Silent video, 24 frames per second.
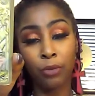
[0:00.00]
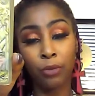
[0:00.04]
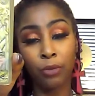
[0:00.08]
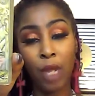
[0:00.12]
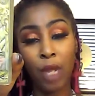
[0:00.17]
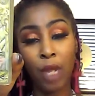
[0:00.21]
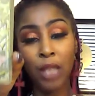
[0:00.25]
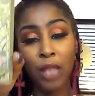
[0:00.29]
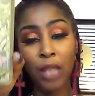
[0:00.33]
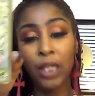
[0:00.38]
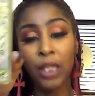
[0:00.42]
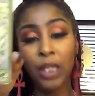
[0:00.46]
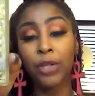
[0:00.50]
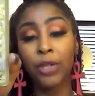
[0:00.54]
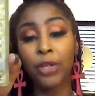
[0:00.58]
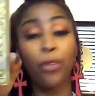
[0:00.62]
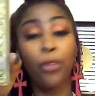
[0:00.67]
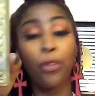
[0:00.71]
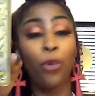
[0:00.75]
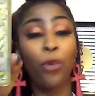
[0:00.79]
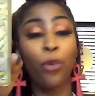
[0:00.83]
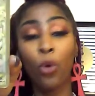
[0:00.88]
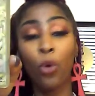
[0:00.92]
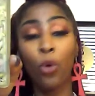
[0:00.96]
These are
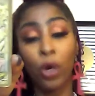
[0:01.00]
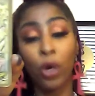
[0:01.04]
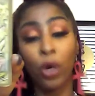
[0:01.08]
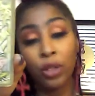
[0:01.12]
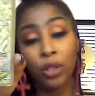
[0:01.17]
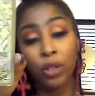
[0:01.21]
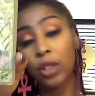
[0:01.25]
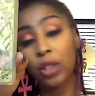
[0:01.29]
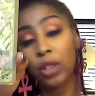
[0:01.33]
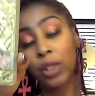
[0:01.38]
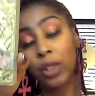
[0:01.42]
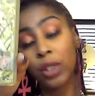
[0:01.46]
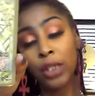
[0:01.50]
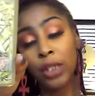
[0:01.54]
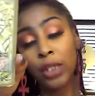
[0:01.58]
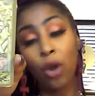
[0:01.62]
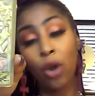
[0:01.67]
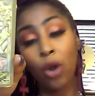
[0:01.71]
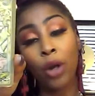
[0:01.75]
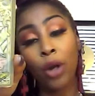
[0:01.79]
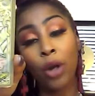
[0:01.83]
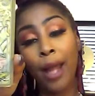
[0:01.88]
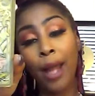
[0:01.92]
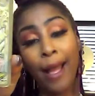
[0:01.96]
thorns. These aren't
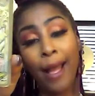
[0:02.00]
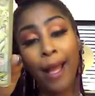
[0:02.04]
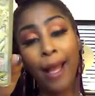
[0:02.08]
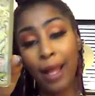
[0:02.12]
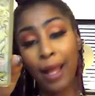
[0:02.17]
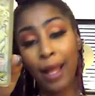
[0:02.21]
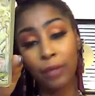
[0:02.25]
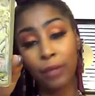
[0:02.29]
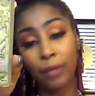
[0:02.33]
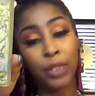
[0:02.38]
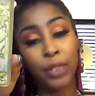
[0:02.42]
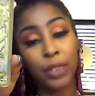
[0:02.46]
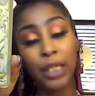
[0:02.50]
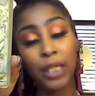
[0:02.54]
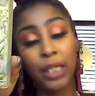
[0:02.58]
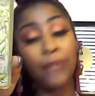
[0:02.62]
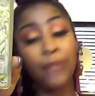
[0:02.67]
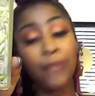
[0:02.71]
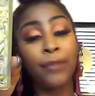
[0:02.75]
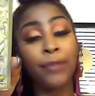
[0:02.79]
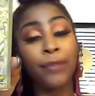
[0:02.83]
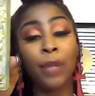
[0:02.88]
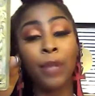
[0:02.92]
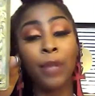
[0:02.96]
knives. And even if they
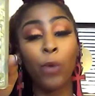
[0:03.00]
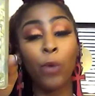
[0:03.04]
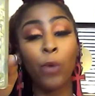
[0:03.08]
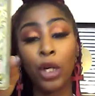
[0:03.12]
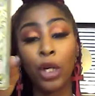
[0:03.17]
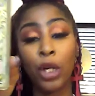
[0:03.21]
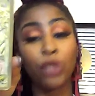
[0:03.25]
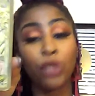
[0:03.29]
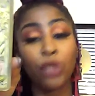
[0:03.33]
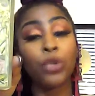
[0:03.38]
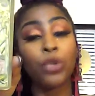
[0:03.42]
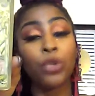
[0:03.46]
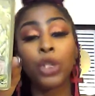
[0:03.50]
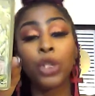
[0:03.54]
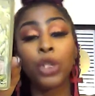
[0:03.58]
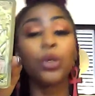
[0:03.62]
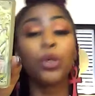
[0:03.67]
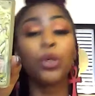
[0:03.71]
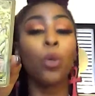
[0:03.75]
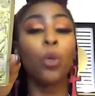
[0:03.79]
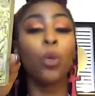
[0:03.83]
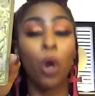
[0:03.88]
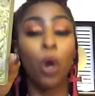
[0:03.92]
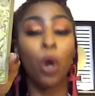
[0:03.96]
was, you still can
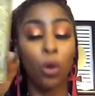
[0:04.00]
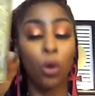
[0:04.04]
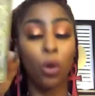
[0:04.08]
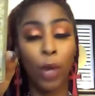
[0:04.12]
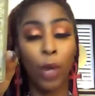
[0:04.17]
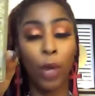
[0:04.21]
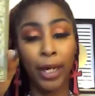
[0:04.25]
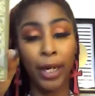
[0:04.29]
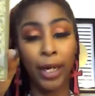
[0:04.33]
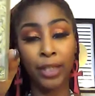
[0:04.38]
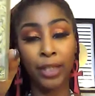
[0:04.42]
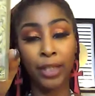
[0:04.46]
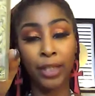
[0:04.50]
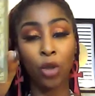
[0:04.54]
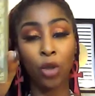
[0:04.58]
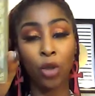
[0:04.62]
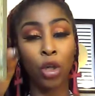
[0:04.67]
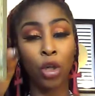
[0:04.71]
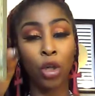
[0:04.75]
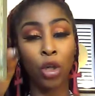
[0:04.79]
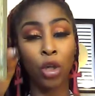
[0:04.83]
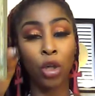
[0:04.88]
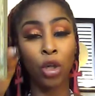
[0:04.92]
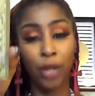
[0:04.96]
walk away. It's all
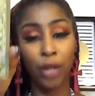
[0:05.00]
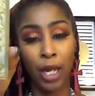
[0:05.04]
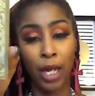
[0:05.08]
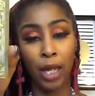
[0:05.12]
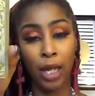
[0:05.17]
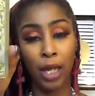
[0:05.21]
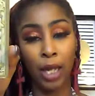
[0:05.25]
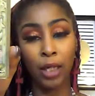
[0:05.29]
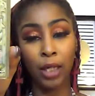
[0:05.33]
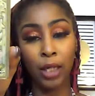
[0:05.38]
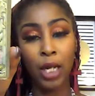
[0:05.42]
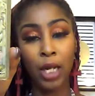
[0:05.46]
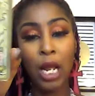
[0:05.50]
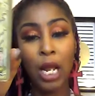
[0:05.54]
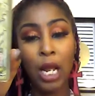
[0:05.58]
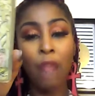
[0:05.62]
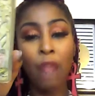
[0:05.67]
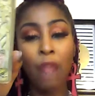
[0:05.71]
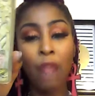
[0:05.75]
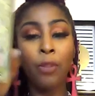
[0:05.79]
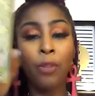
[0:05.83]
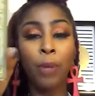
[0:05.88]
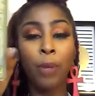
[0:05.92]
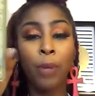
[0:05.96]
in your head.
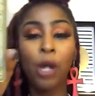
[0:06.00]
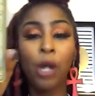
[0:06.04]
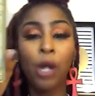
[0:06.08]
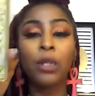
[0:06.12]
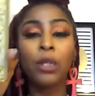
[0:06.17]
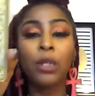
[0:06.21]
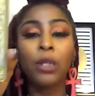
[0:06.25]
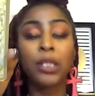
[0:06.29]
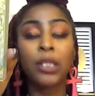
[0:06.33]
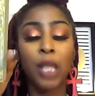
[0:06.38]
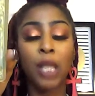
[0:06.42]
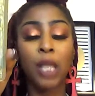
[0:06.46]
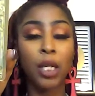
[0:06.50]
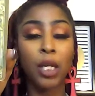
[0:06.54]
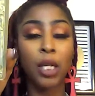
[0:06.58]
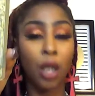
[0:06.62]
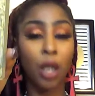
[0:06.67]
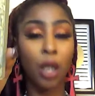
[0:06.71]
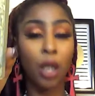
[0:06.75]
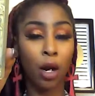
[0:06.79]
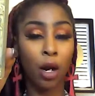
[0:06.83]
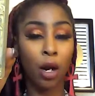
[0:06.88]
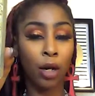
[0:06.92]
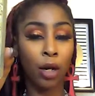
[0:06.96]
The bird is telling
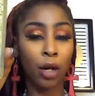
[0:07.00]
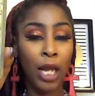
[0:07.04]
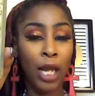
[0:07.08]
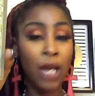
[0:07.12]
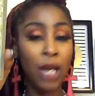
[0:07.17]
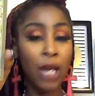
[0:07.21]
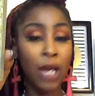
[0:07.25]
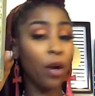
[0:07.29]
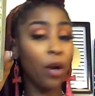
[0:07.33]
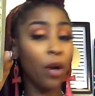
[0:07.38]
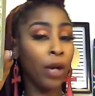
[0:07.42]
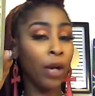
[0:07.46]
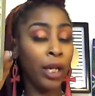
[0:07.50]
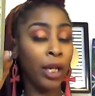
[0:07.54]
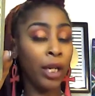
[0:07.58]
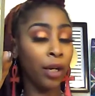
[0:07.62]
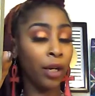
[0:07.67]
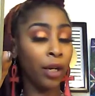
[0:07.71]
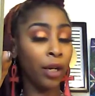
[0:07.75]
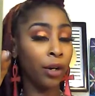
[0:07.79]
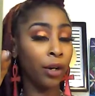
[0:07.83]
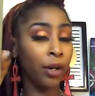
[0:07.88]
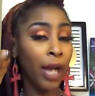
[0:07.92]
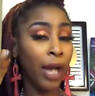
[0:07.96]
her in her
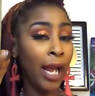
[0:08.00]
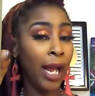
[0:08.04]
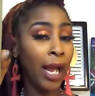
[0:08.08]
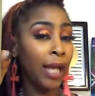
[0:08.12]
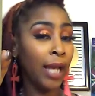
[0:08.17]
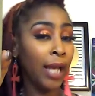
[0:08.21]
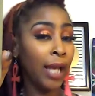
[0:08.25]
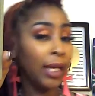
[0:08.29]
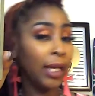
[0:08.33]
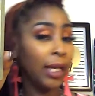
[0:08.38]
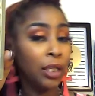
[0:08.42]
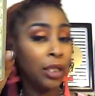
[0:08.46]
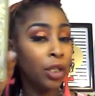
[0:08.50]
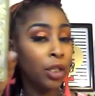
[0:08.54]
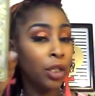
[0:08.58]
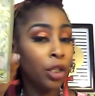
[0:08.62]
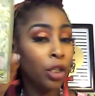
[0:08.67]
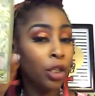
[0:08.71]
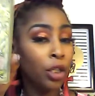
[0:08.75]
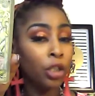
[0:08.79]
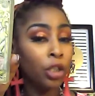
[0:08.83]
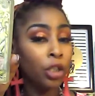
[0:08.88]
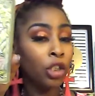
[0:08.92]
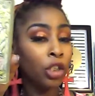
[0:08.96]
ear, hey,
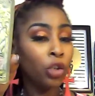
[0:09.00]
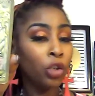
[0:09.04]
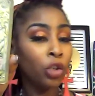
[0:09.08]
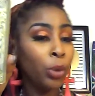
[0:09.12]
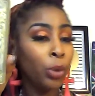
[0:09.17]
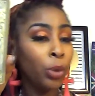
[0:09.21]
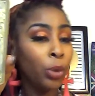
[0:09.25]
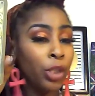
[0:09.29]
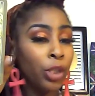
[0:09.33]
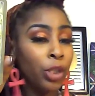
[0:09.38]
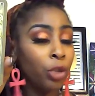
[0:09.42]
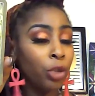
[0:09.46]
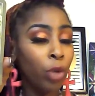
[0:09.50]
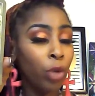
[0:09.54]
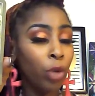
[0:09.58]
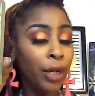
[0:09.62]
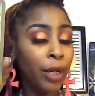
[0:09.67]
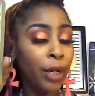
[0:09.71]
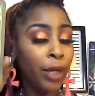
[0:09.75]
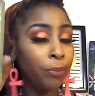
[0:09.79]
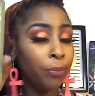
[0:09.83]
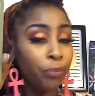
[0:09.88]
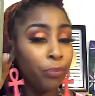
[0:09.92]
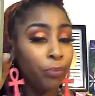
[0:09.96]
Tweety,
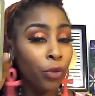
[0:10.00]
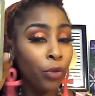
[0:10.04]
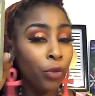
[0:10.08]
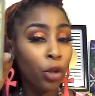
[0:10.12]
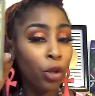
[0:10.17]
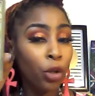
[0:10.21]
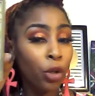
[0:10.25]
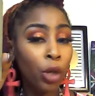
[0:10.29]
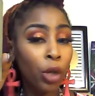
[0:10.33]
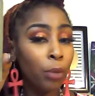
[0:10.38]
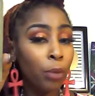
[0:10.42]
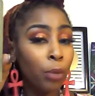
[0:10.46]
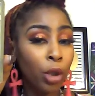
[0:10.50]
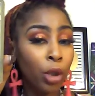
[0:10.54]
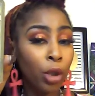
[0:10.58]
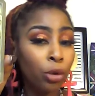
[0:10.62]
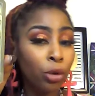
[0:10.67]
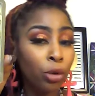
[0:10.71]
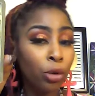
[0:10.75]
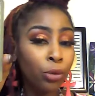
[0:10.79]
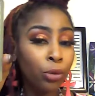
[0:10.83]
you can move.